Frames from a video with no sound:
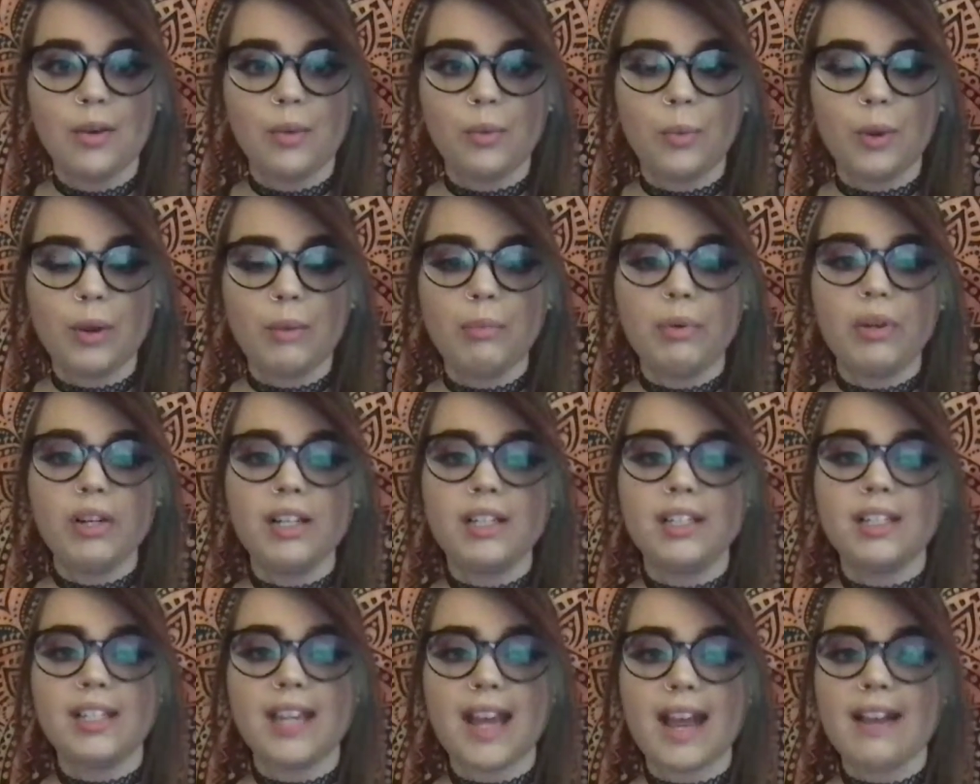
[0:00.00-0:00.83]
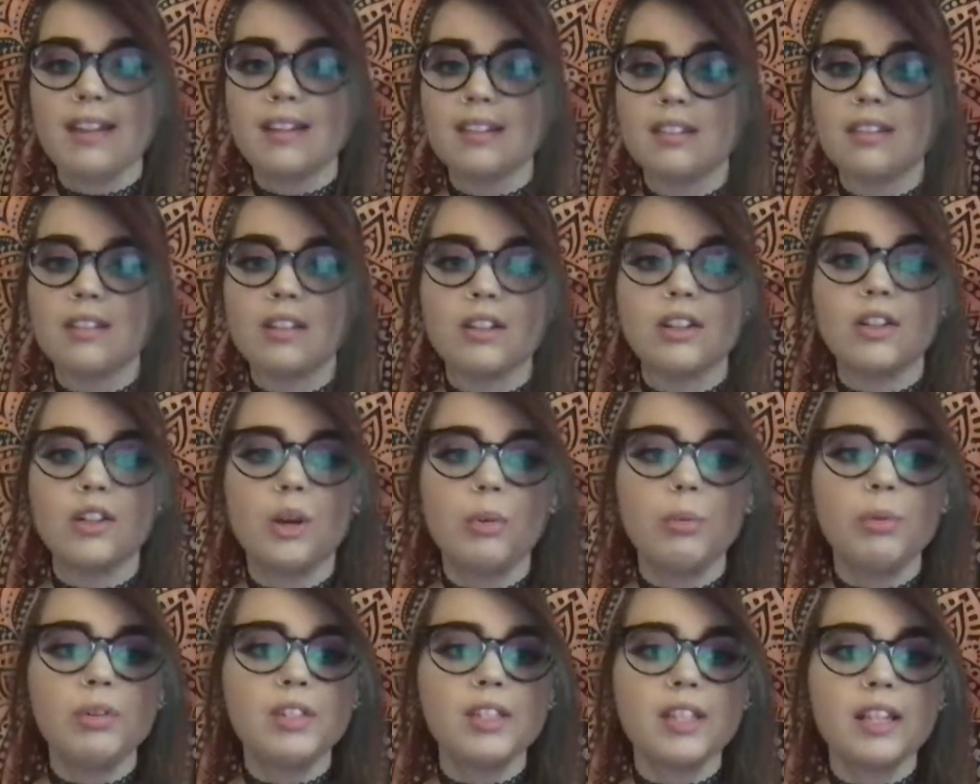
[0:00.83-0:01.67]
When put into text, the
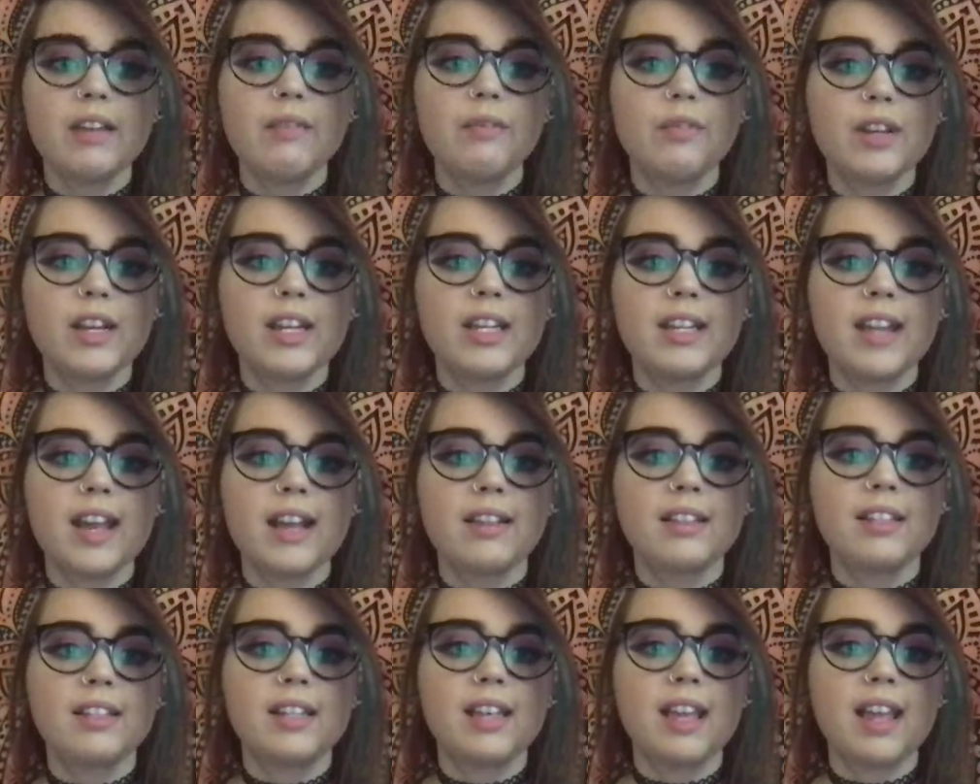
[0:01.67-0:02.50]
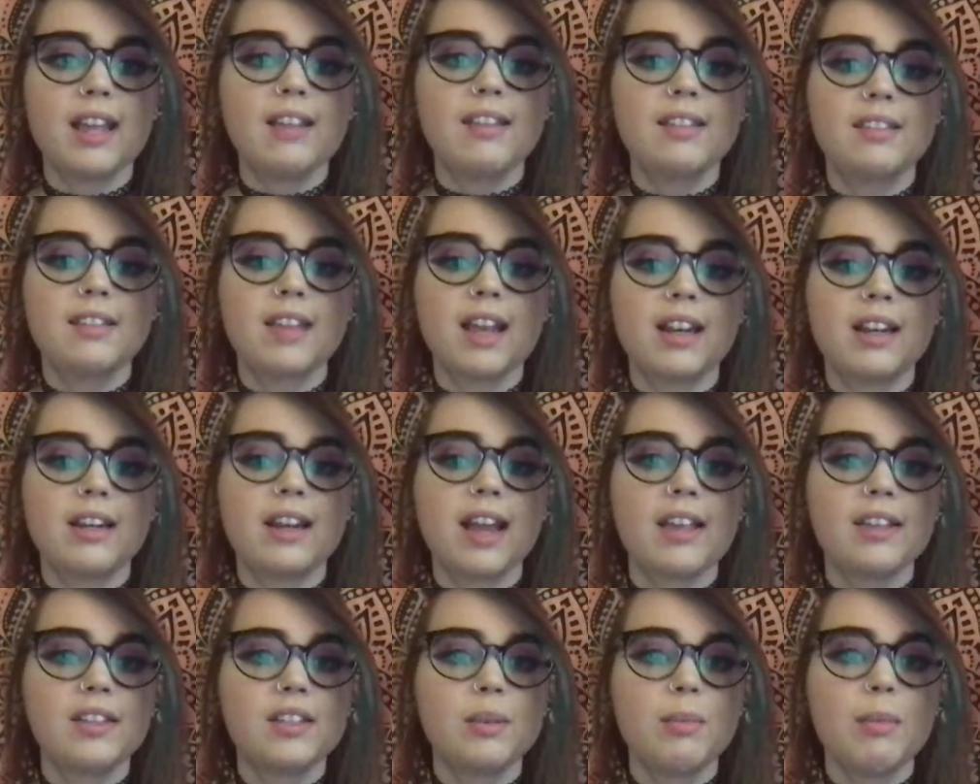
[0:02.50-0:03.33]
Global Slavery Index indicates that an
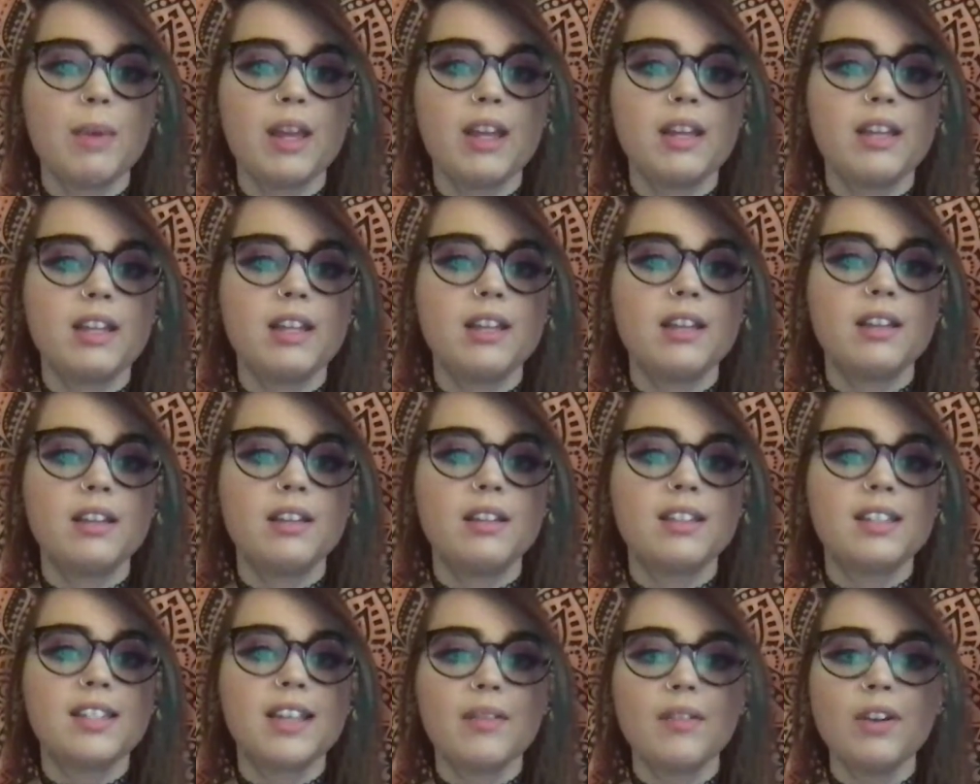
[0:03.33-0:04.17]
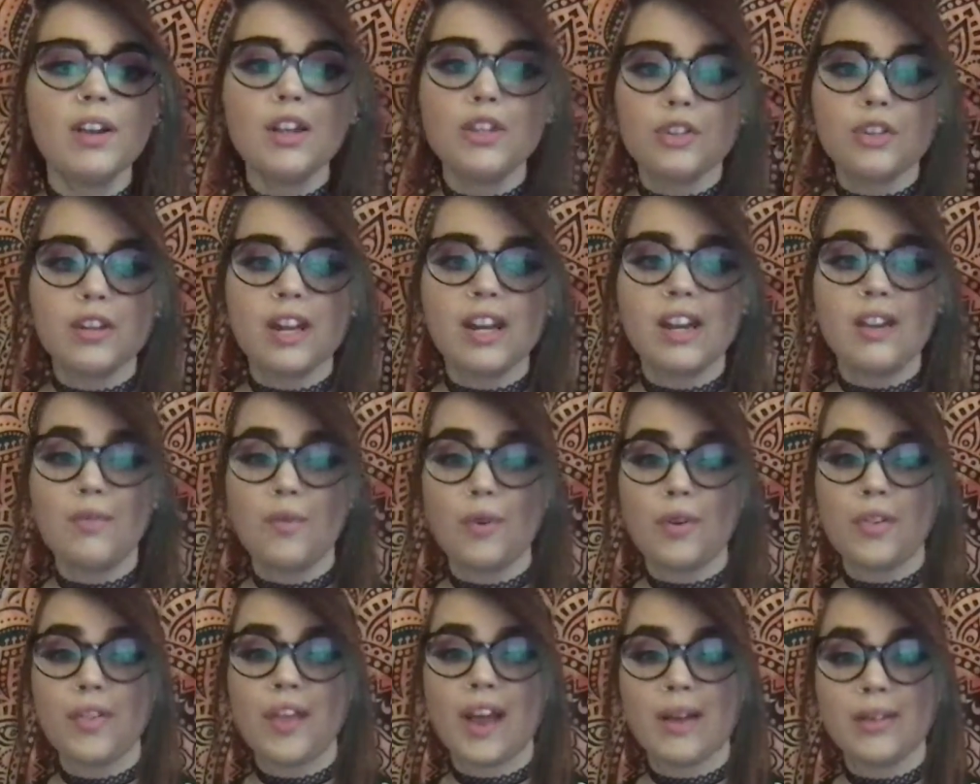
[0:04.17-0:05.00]
estimated
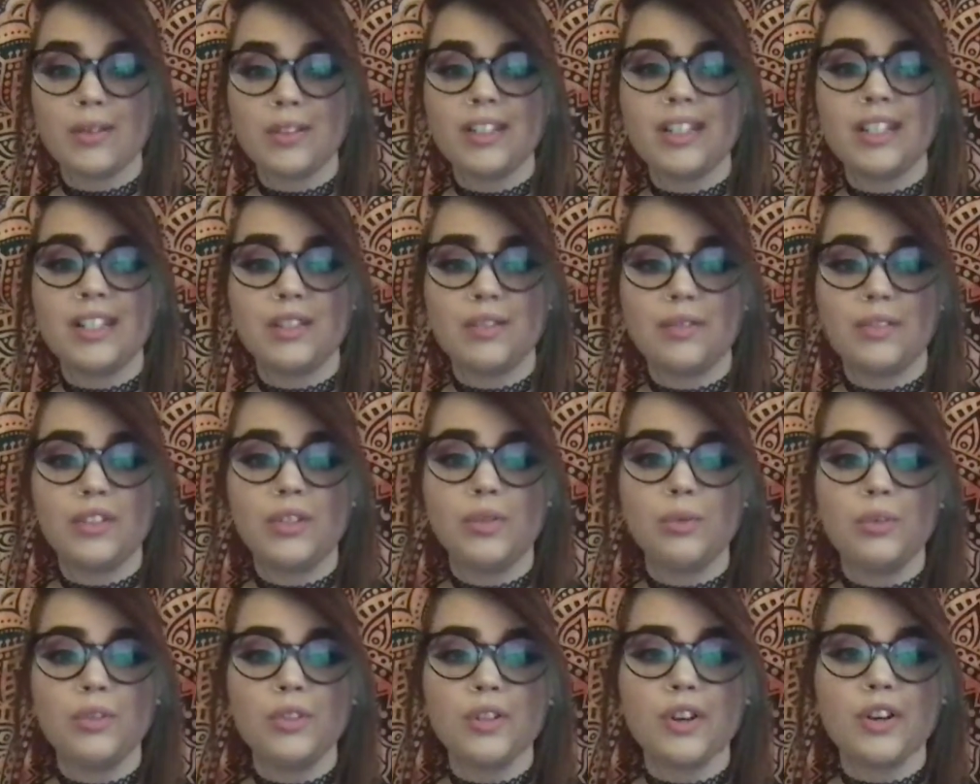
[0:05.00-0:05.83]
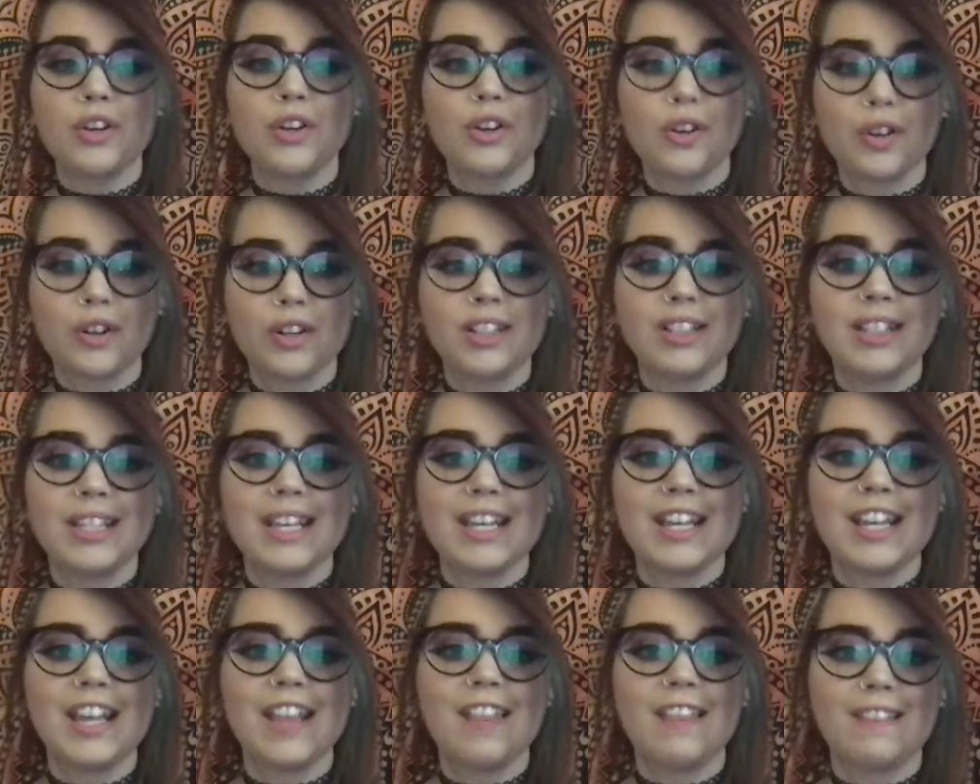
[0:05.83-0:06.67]
784,000 individuals are
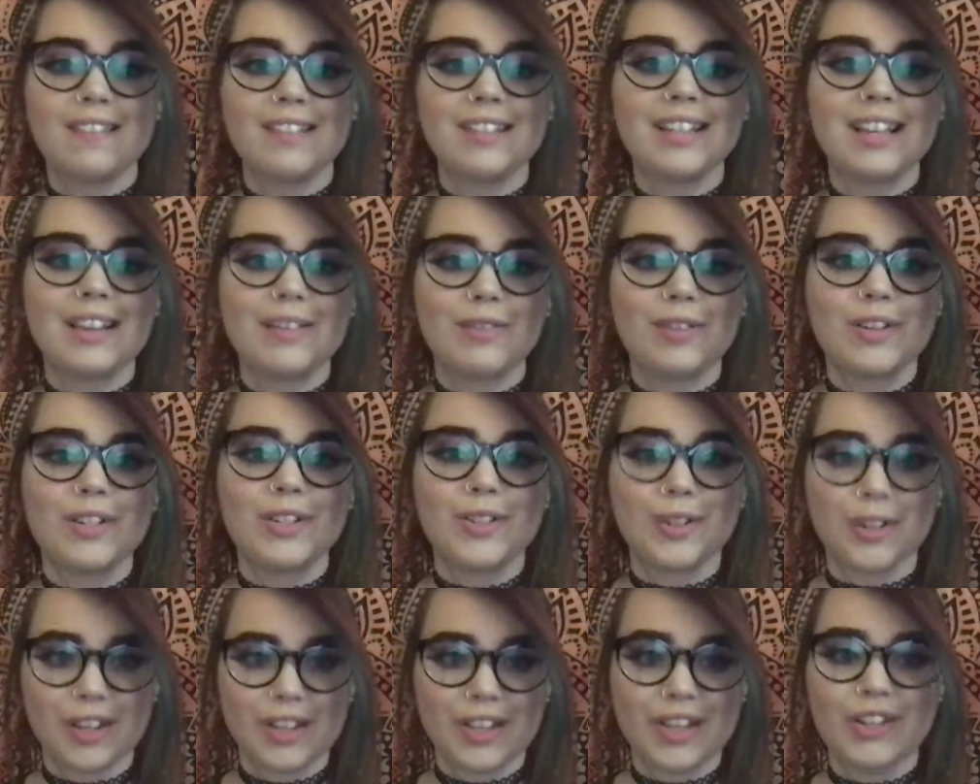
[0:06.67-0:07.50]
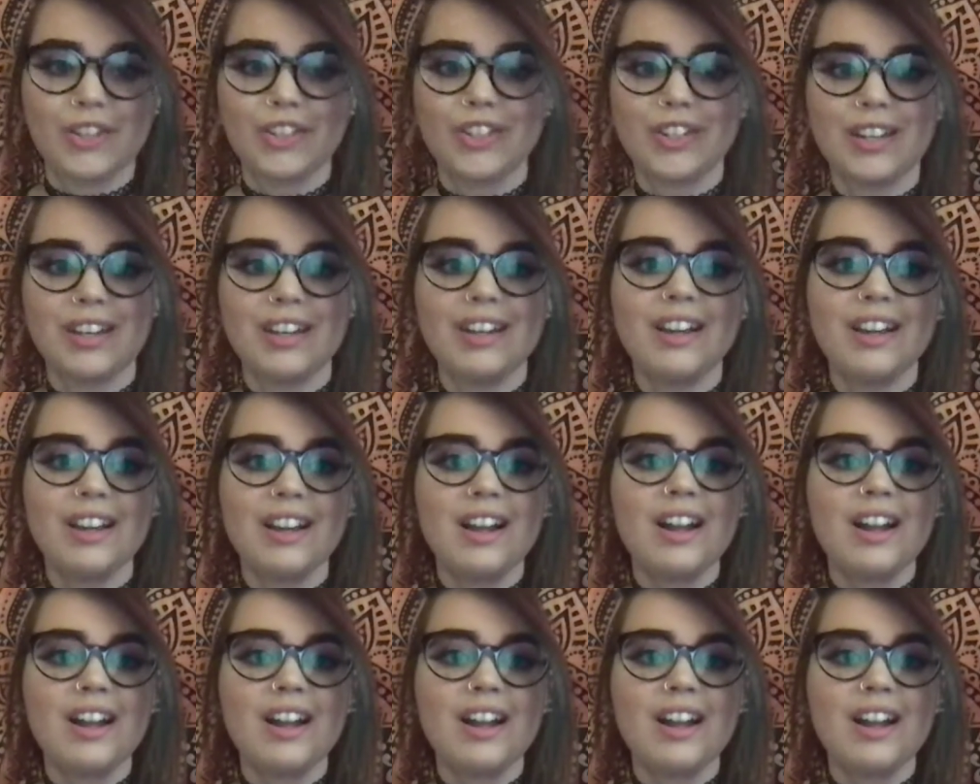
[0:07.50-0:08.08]
currently in the slavery circulation.